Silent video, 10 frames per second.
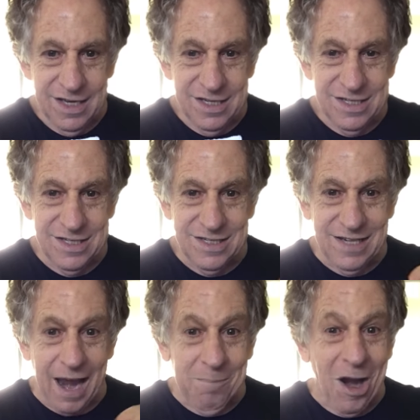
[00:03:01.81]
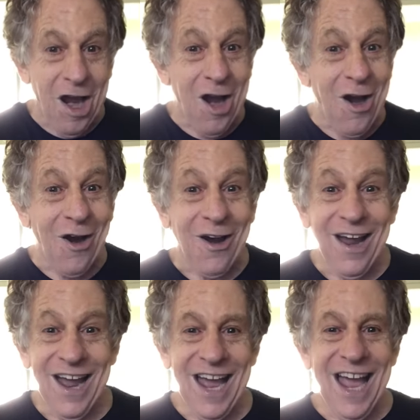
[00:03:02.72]

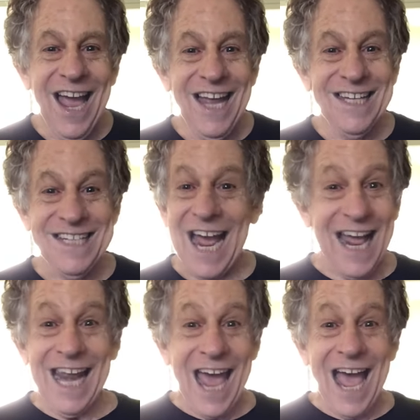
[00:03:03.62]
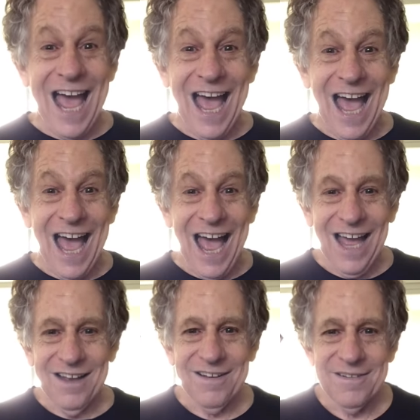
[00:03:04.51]
Summer! Ta-da!
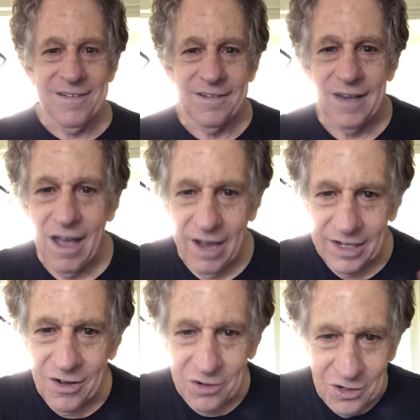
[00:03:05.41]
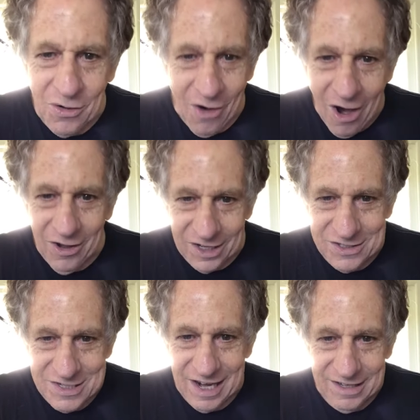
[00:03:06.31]
Now I know you're all
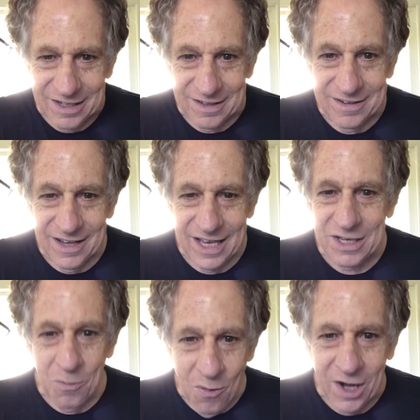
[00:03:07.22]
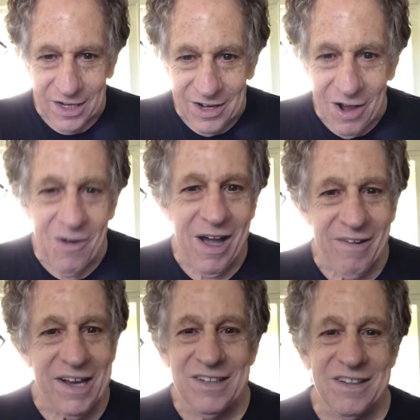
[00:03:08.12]
excited and you want to know how
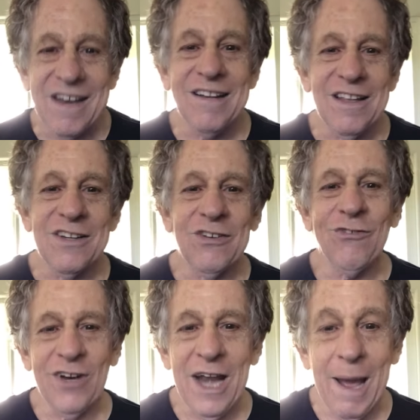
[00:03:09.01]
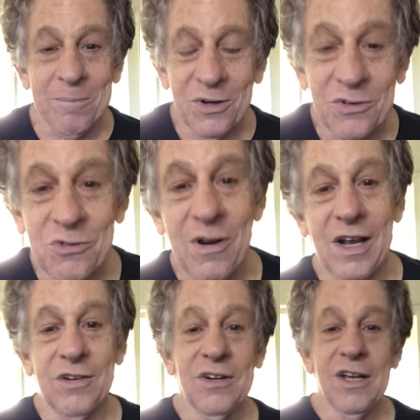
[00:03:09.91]
I did this phenomenal
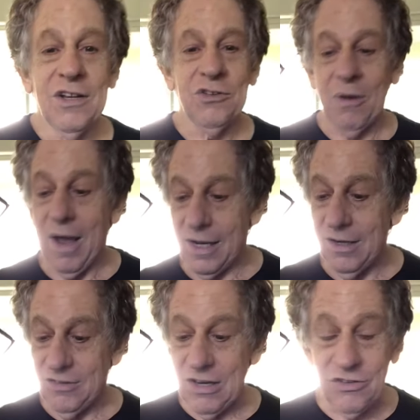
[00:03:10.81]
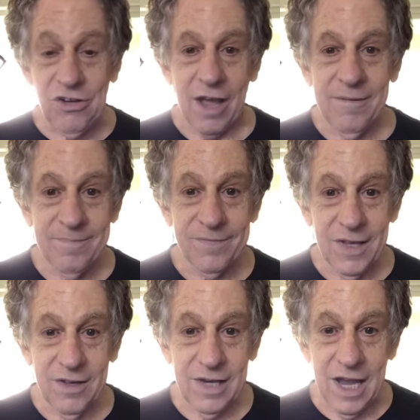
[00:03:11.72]
trick. So I'm going to teach you.
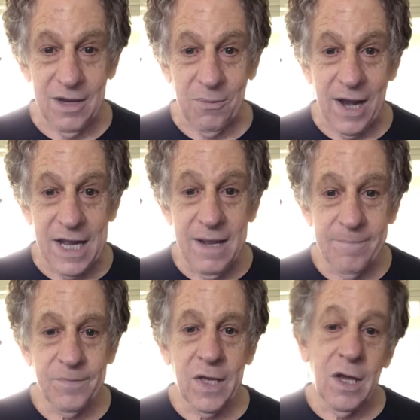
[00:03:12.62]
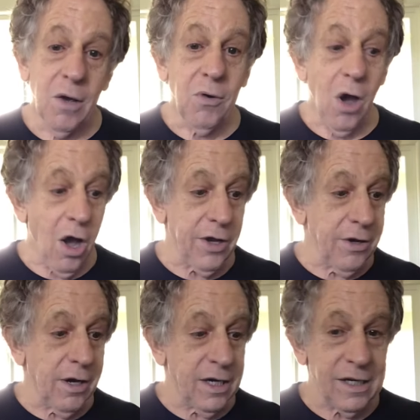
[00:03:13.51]
Okay, you ready? All
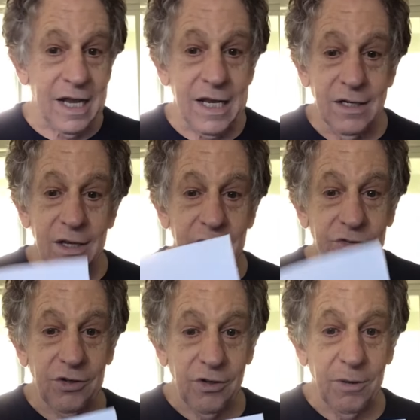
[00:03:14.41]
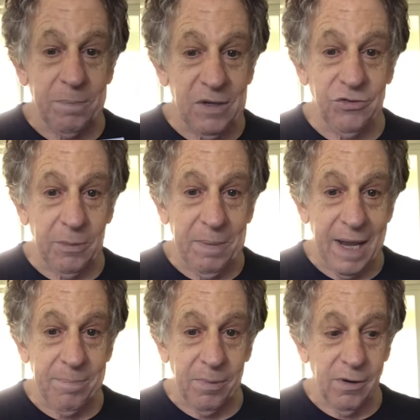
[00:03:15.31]
you're going to need is a little piece of
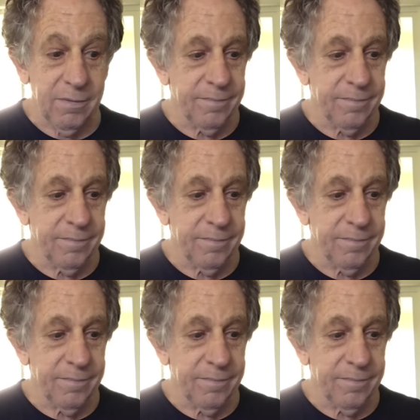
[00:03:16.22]
paper,